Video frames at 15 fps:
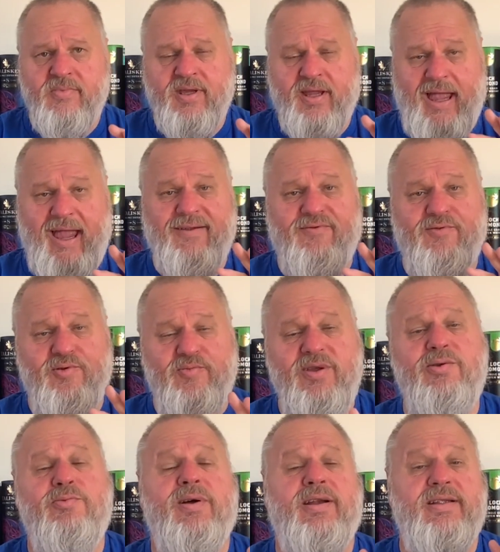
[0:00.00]
And for
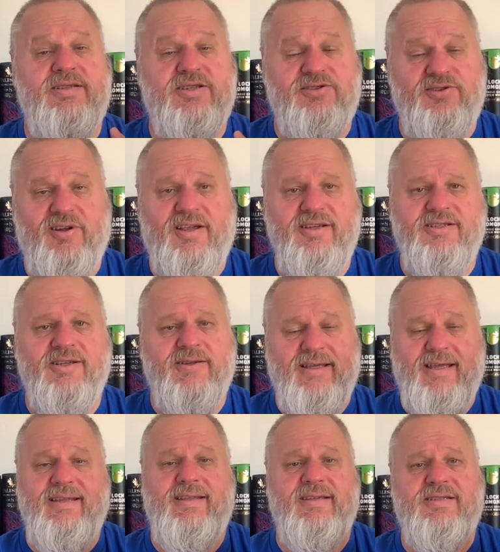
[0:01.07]
me, what is nice,
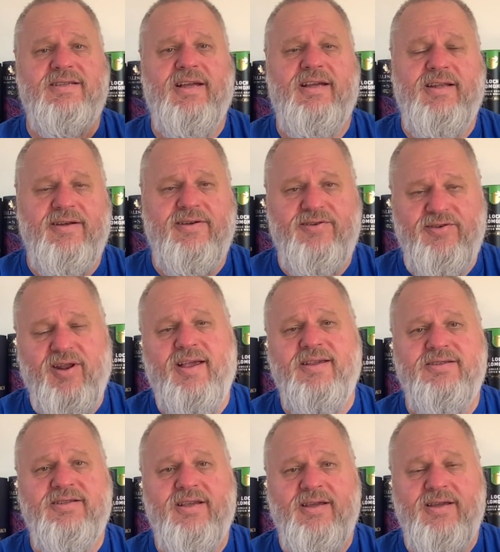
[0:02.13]
it is a
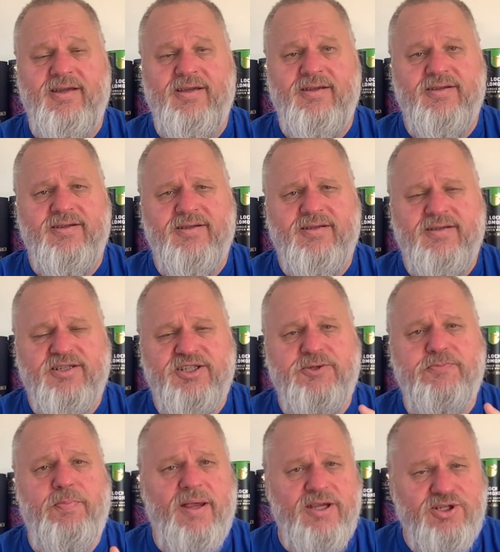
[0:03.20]
nice
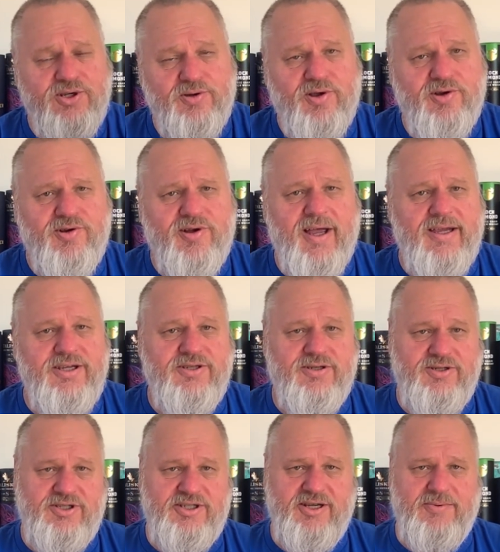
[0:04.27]
special
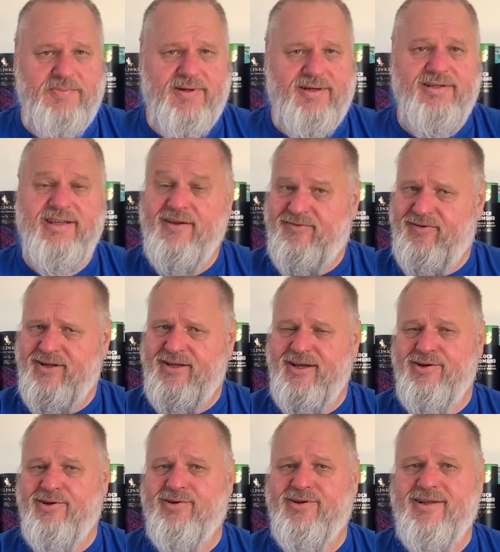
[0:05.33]
occasion sipper. Definitely
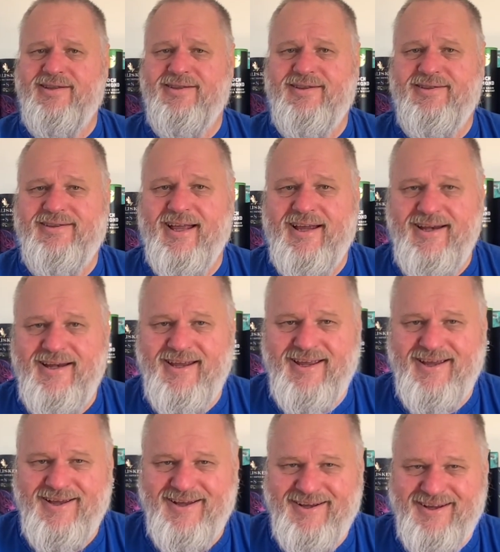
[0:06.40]
not a daily
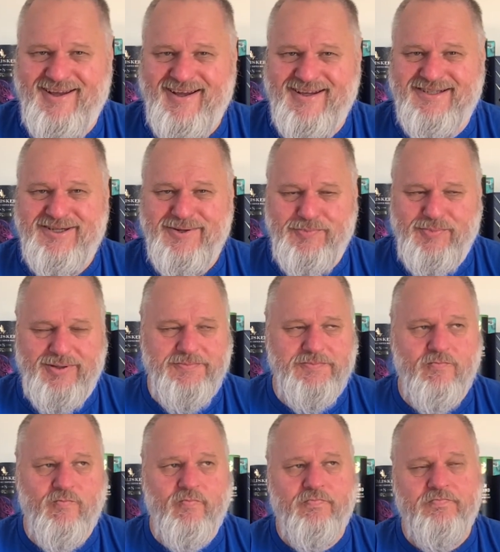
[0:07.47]
sipper,
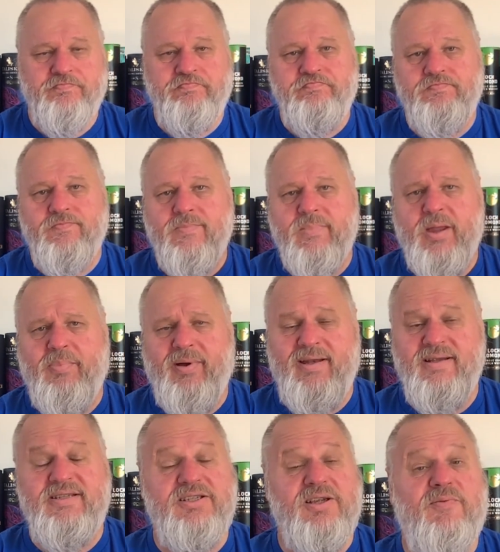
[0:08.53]
but
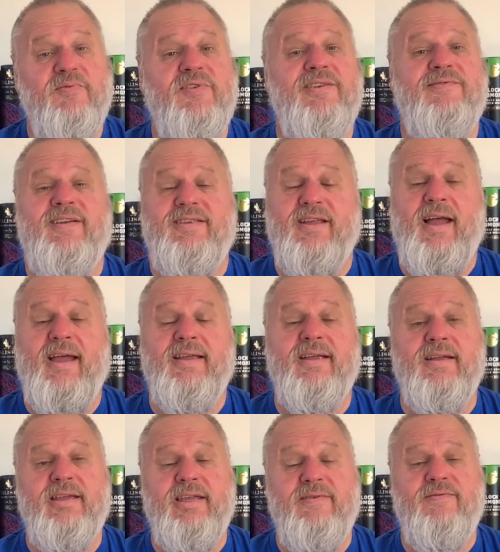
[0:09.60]
it's something that I
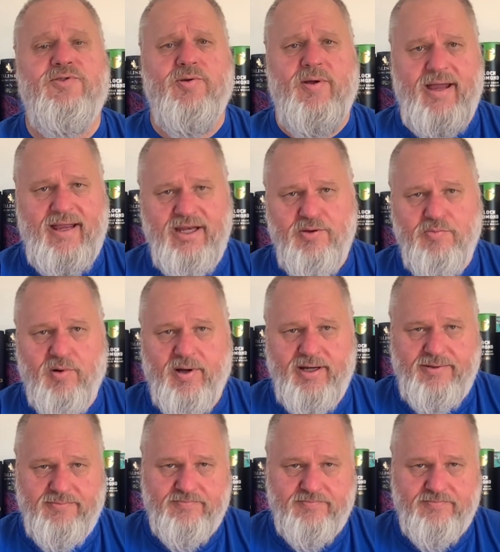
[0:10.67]
can give to anybody.